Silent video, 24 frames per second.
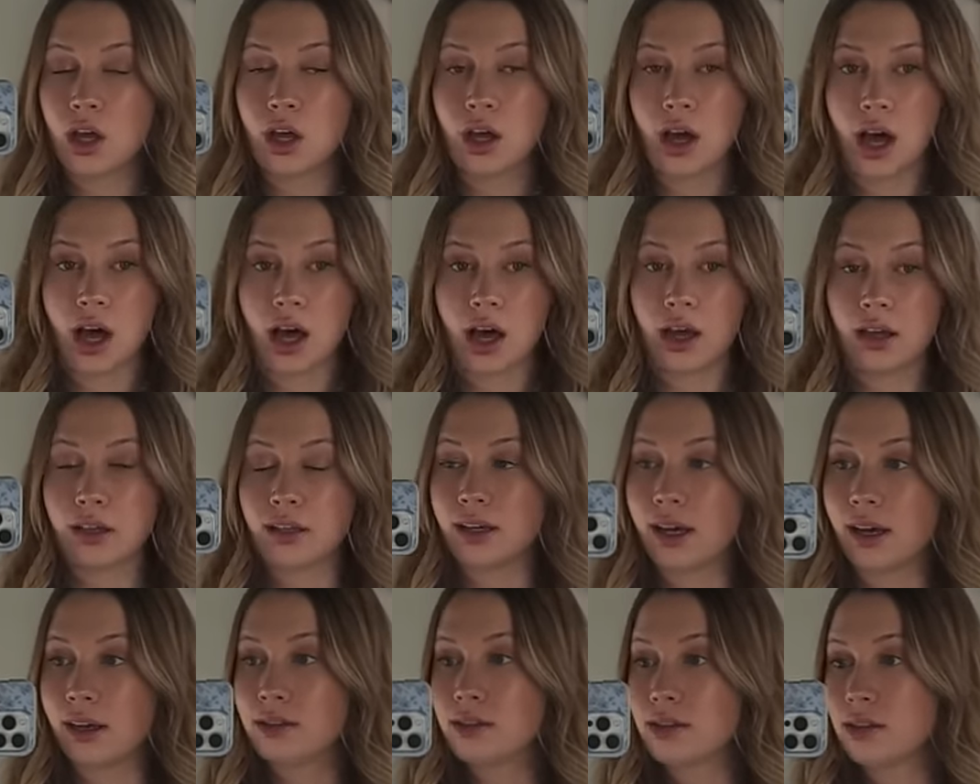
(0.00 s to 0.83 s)
Uh,
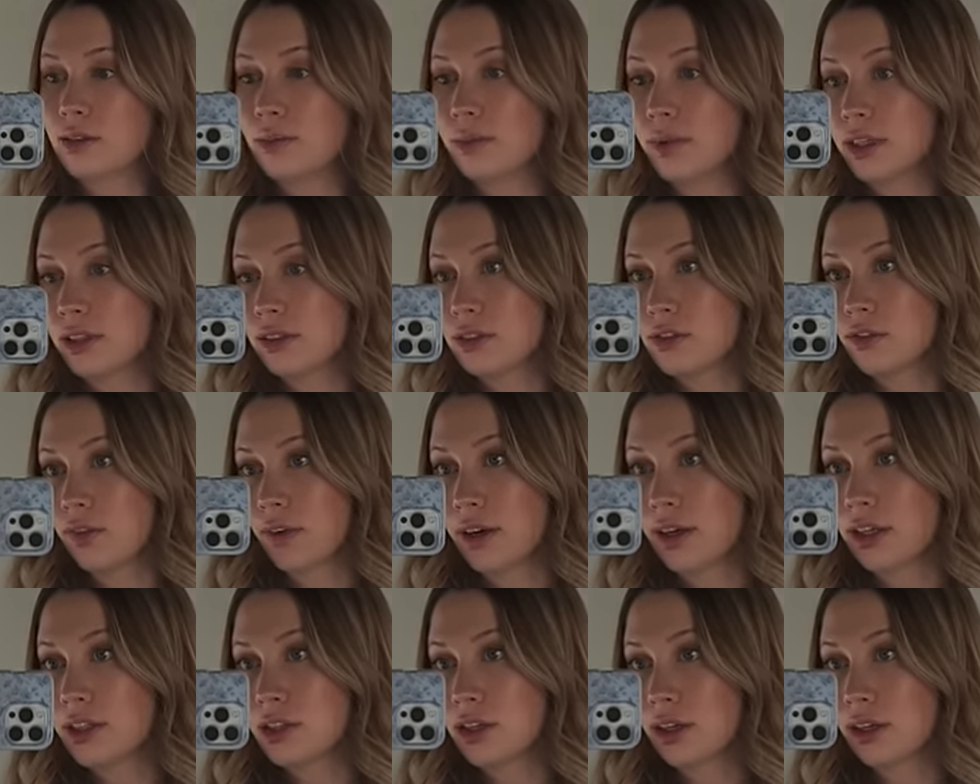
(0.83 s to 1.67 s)
yes, the mirror is
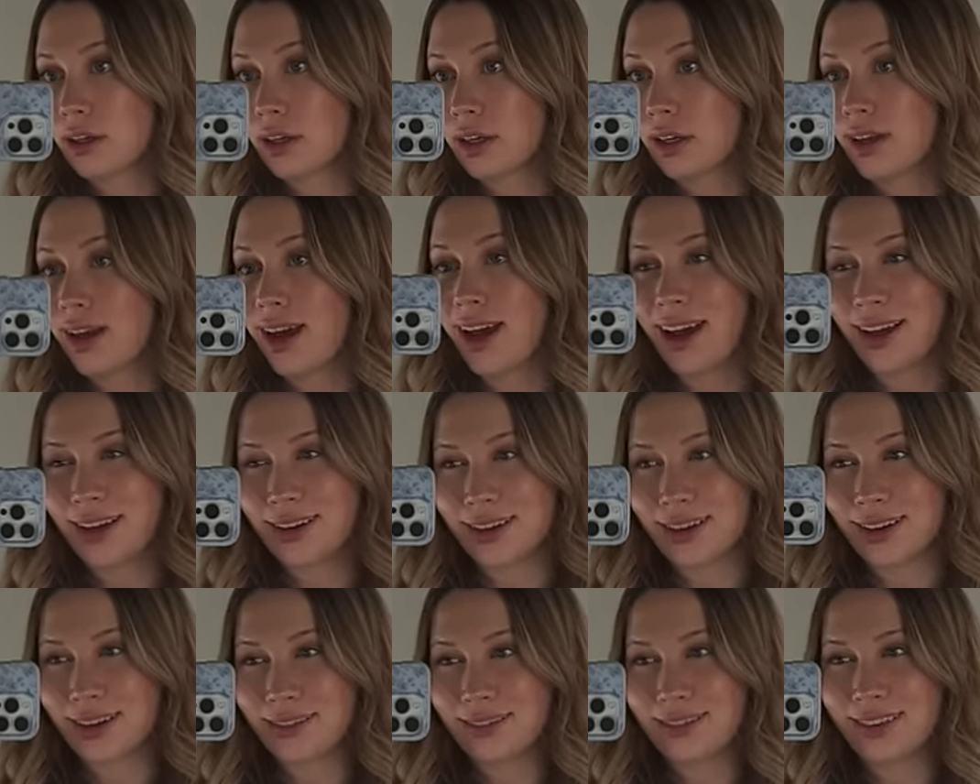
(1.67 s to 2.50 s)
very dirty. I
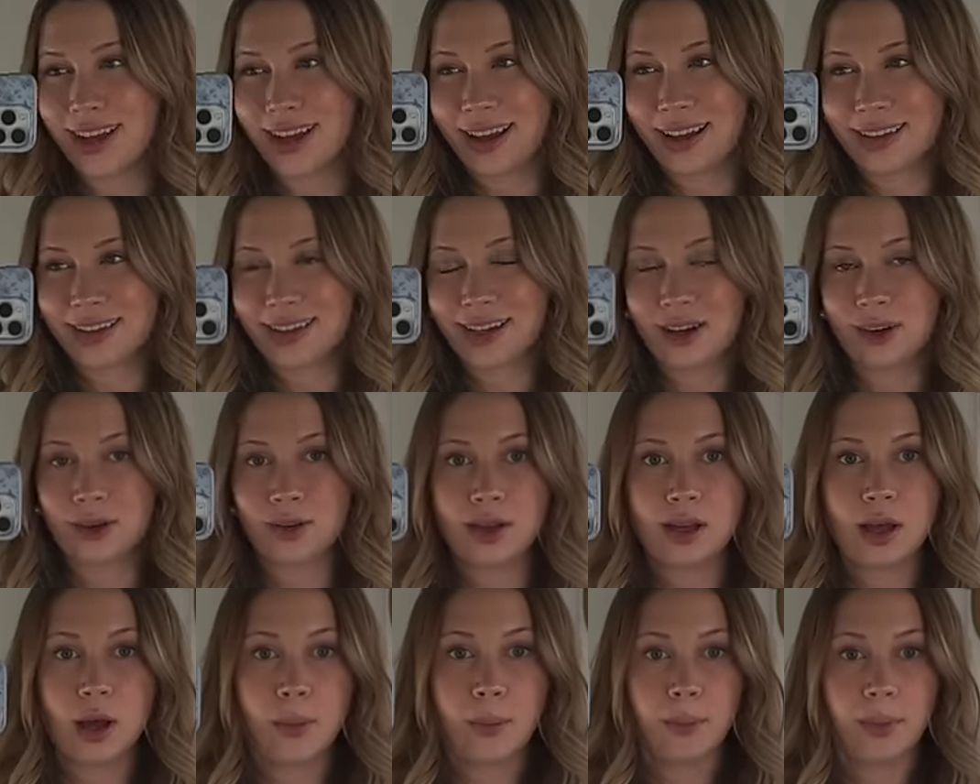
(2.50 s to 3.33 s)
know, I know.
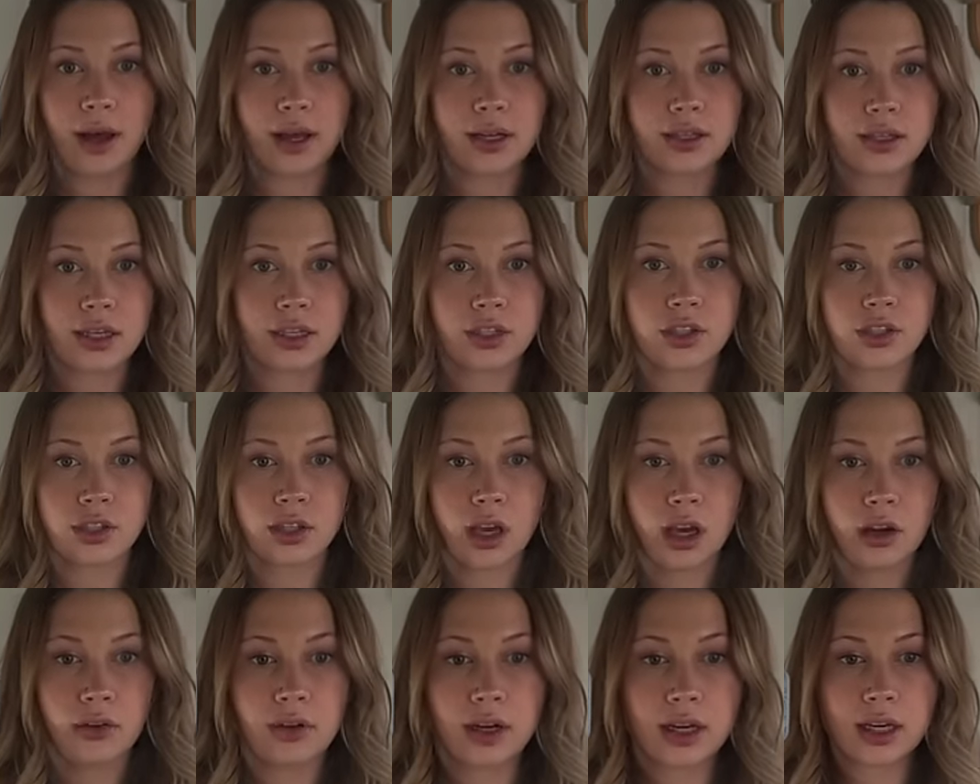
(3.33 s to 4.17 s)
But I just
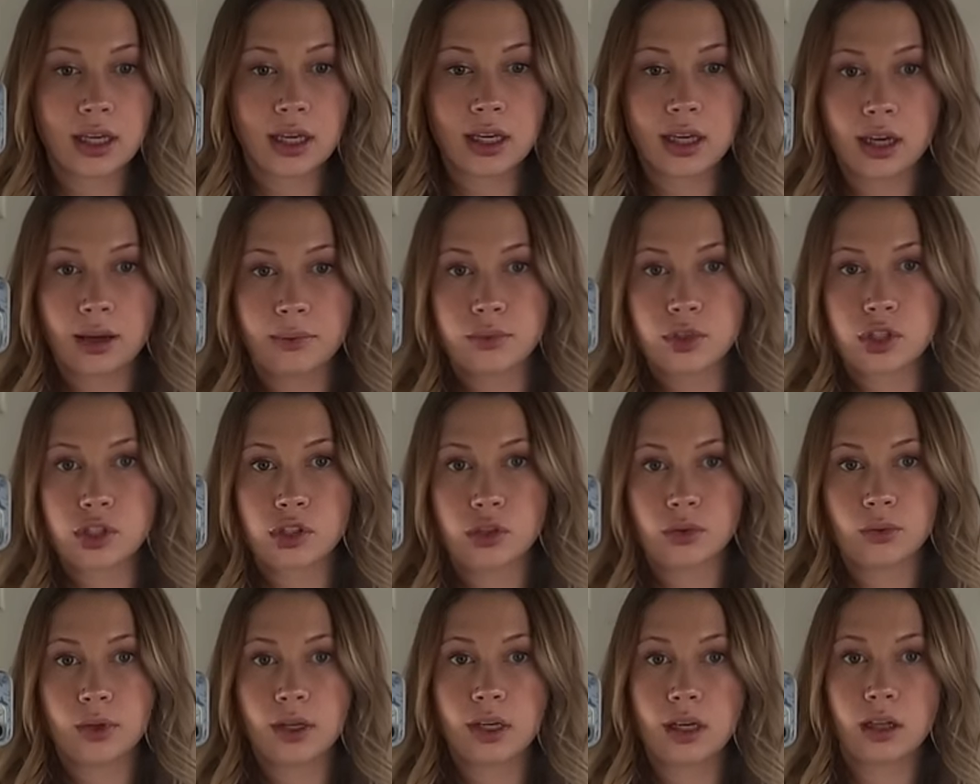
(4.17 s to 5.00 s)
got ready. I'm just
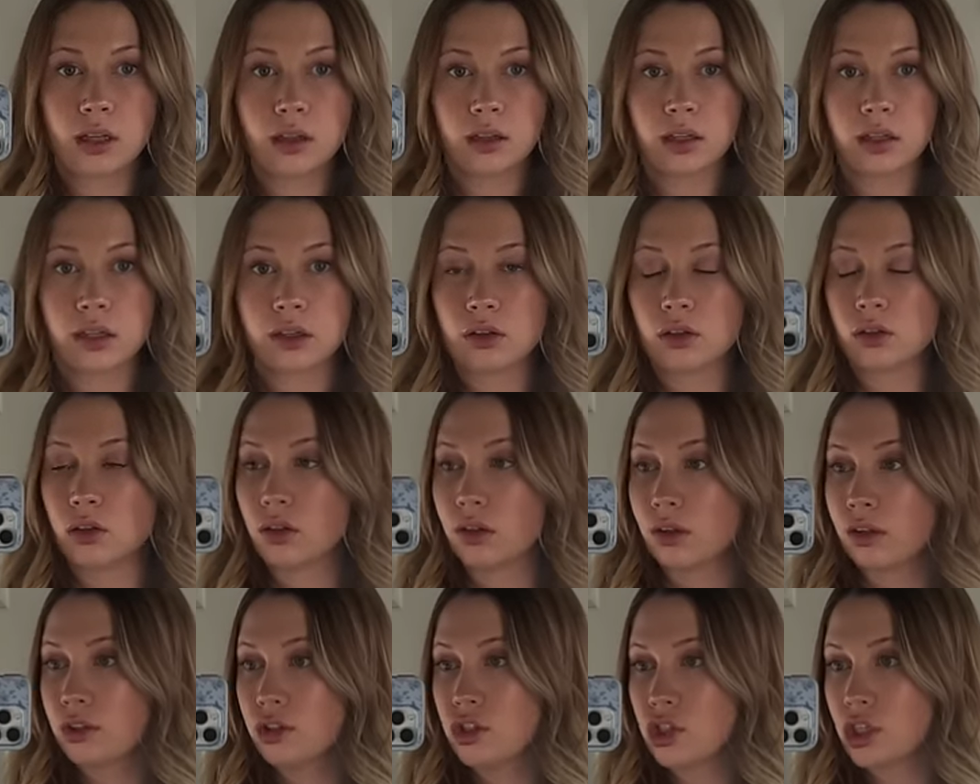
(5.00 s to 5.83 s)
doing a
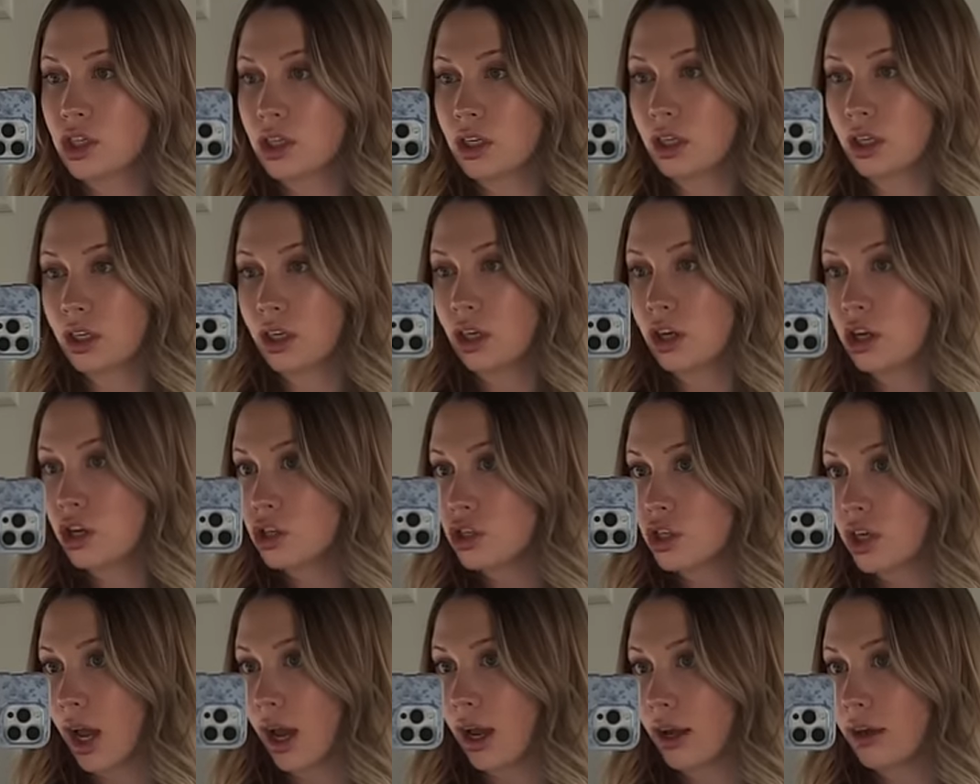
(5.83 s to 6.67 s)
little jean
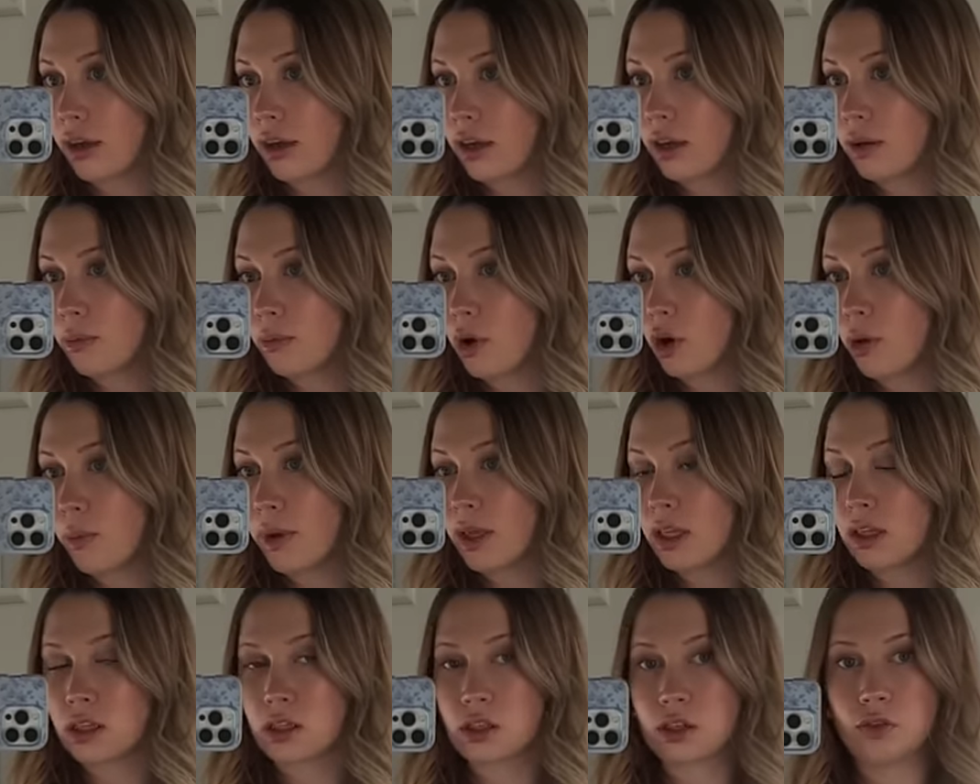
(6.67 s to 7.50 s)
jacket
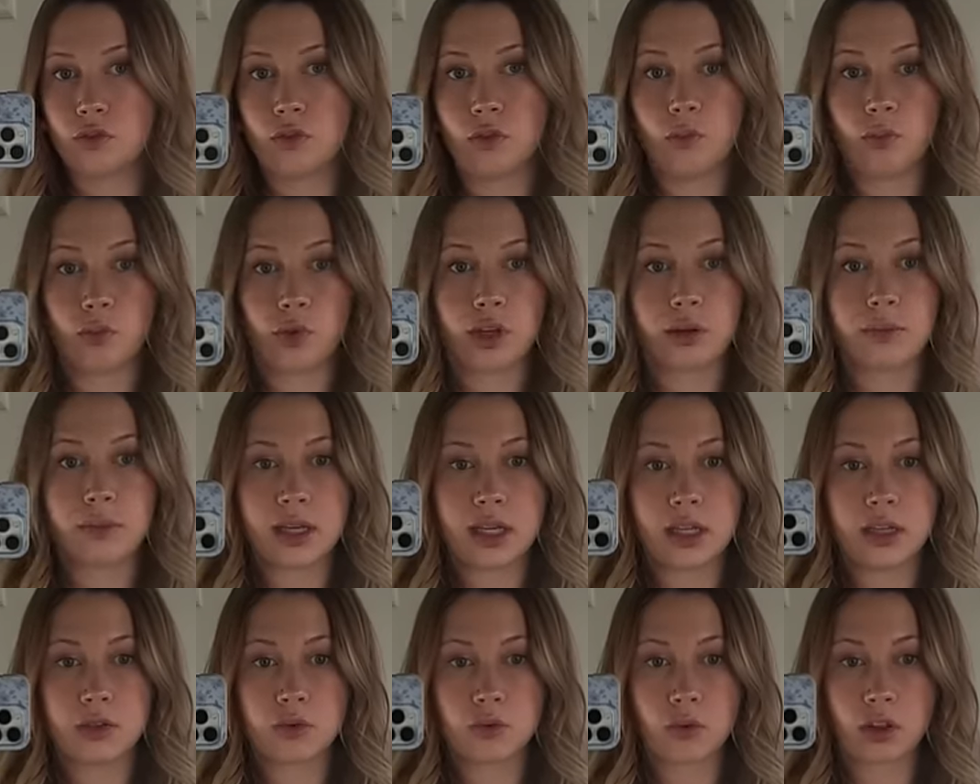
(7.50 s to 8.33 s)
moment. This is from
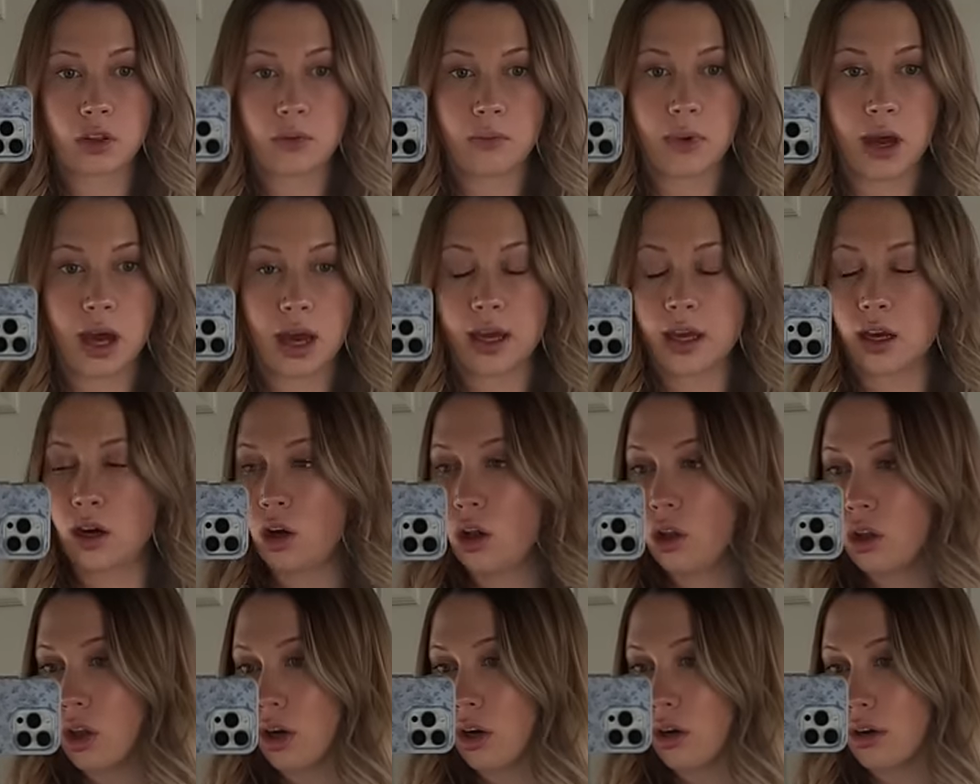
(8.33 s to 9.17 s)
Reitmans with my
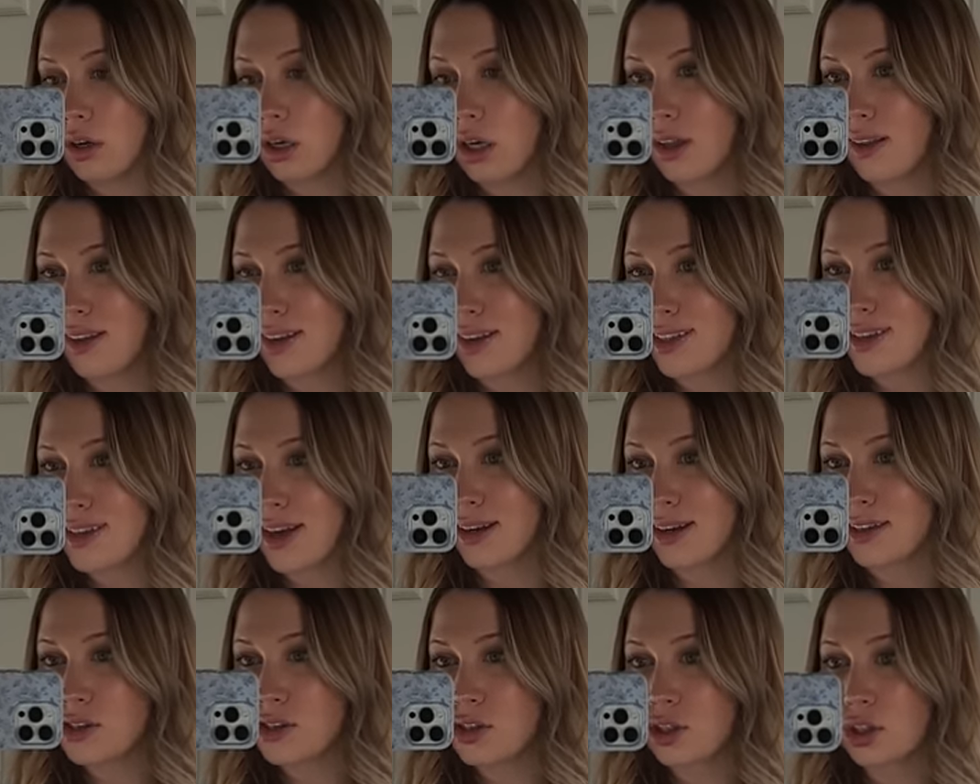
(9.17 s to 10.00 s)
Halara like
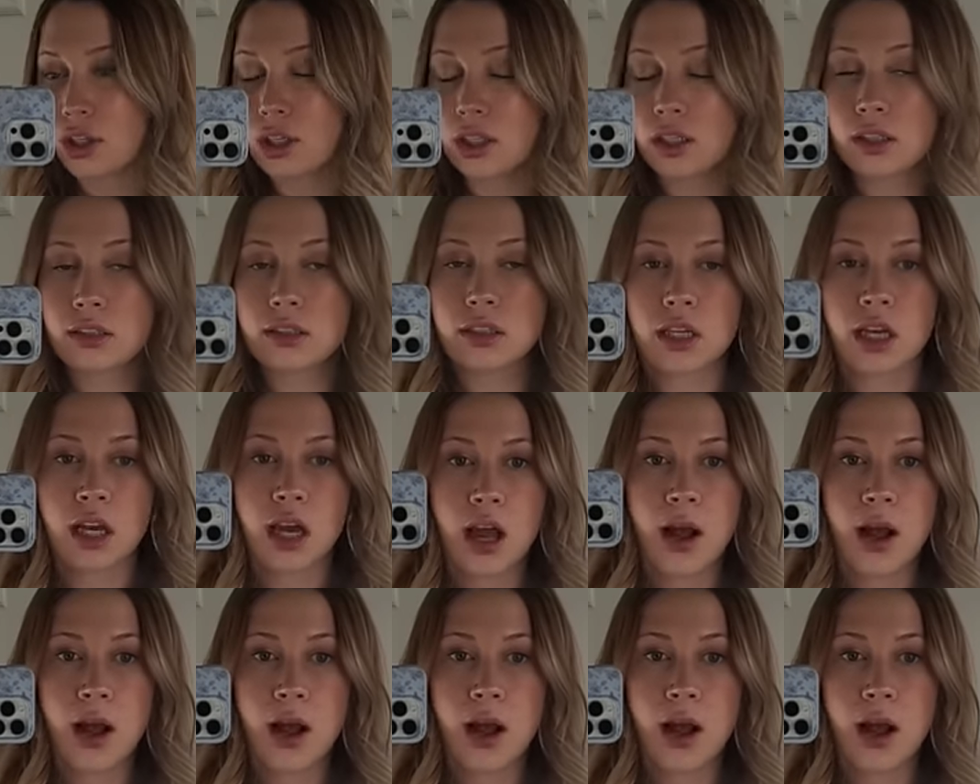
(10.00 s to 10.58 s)
tennis skirt.